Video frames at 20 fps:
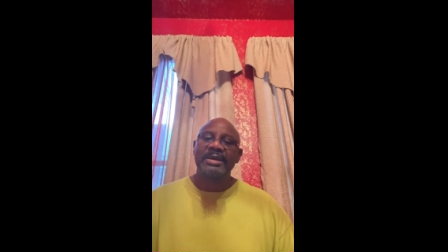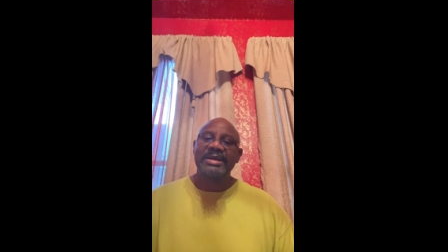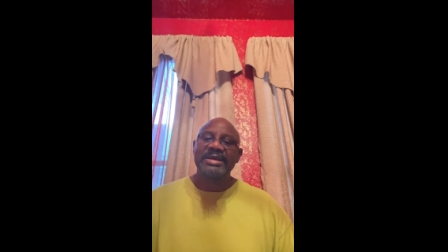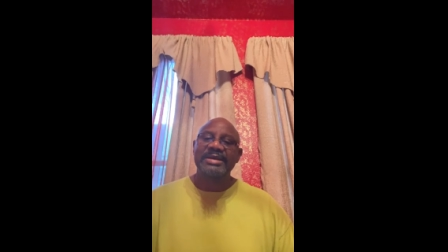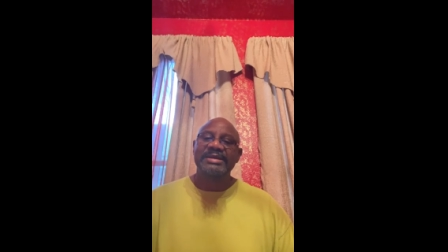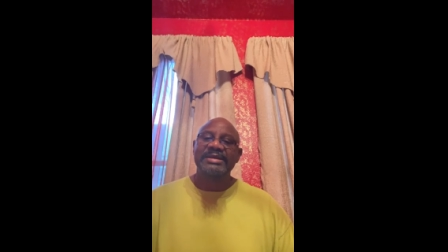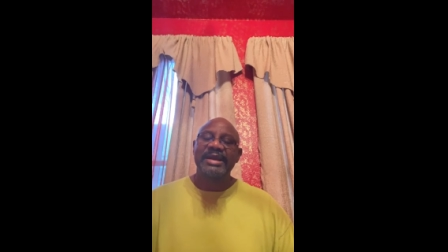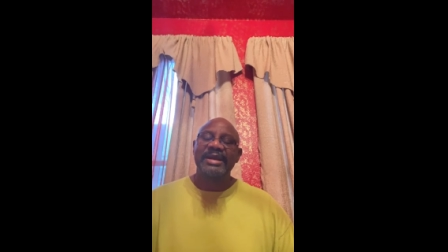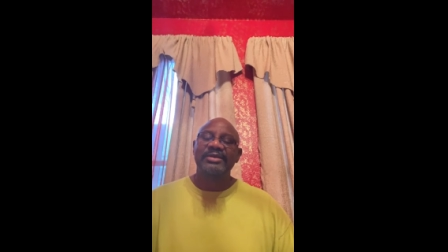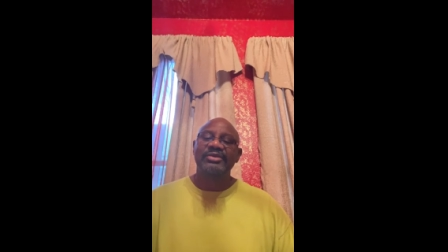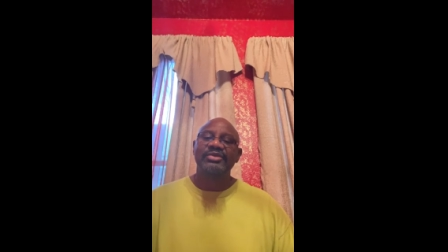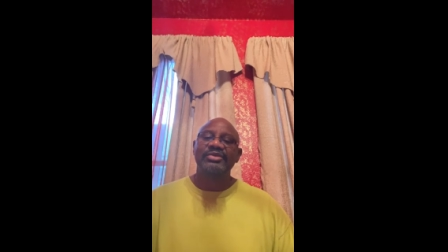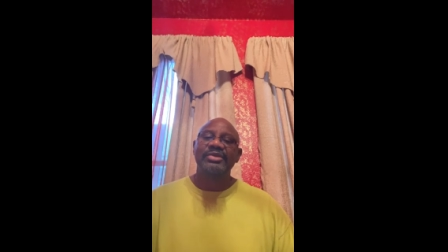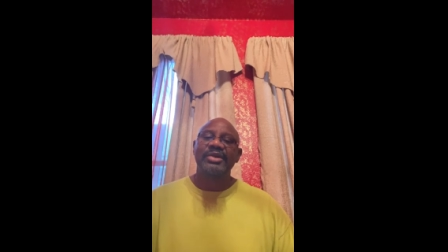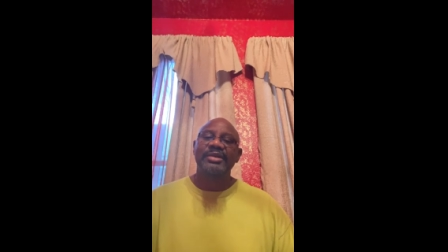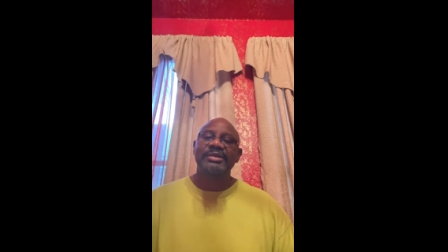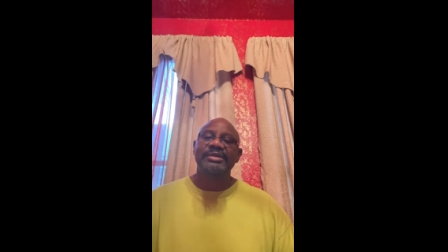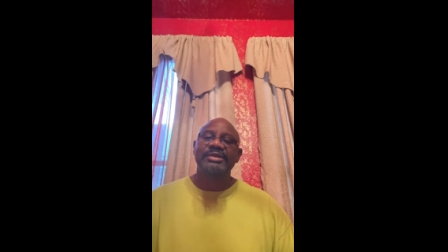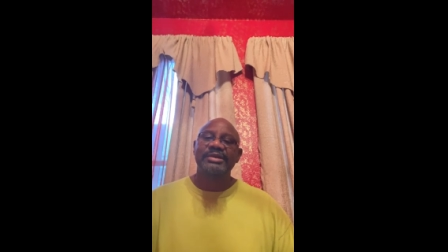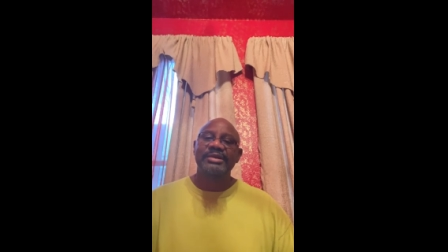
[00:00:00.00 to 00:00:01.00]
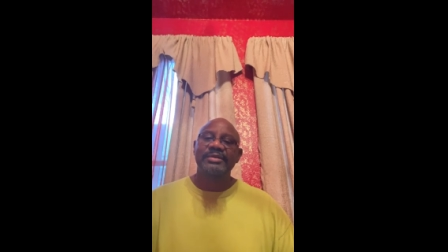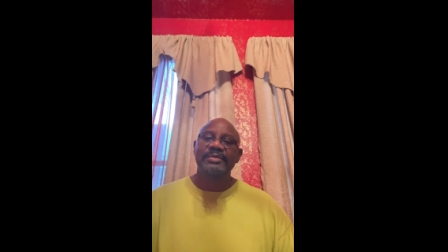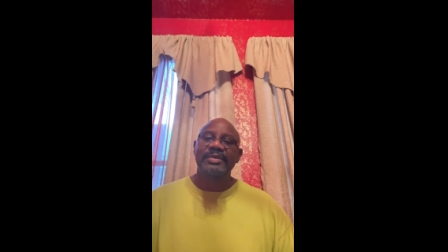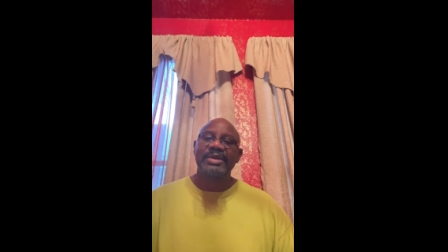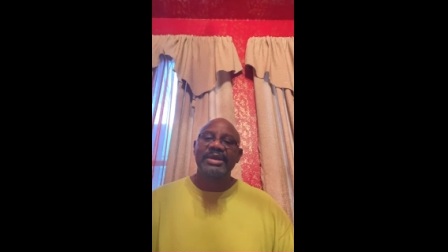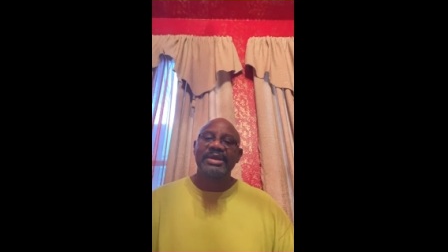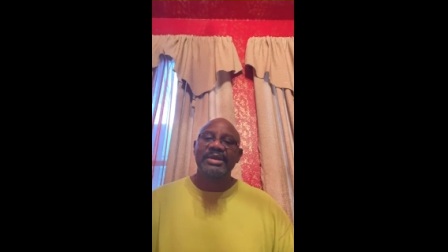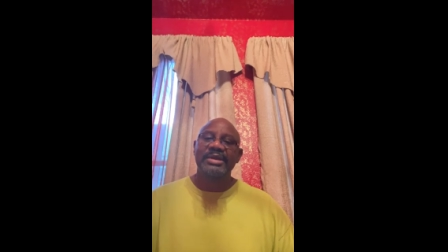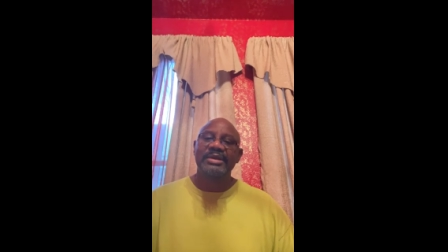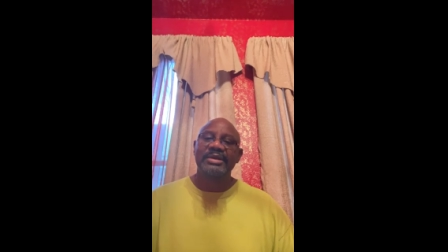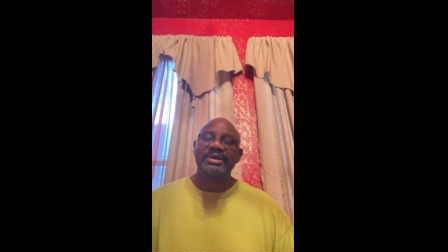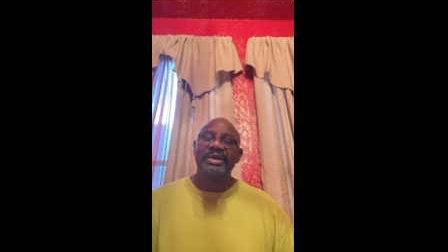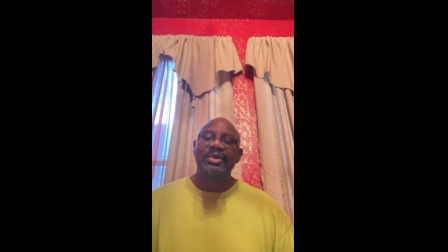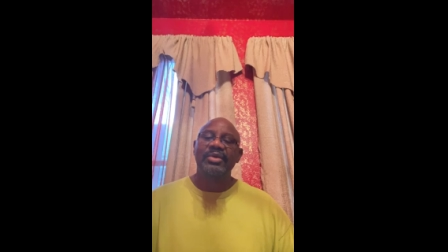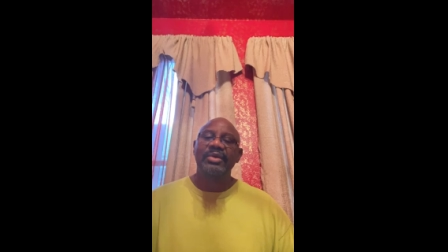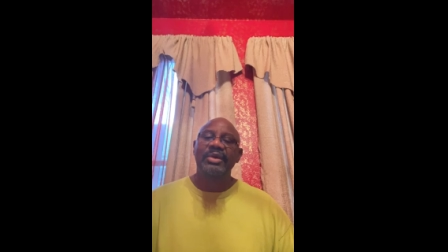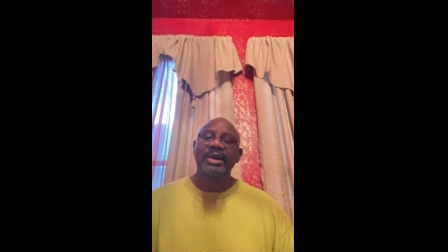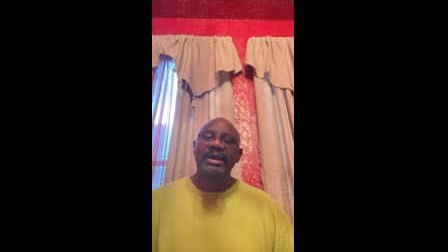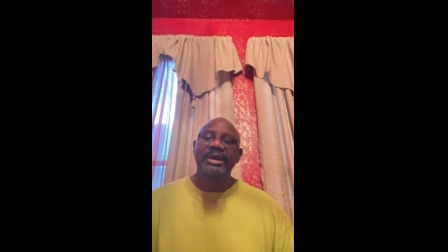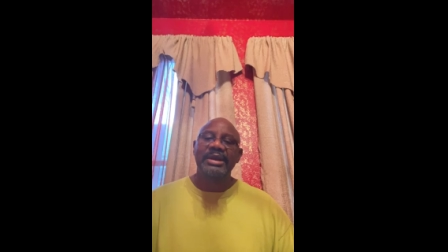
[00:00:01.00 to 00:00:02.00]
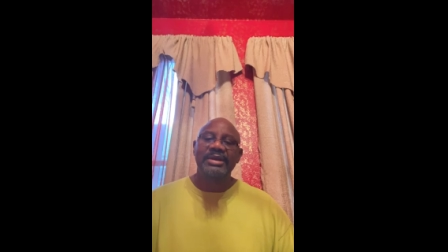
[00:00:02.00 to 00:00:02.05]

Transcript: He's saying, trust in me. Don't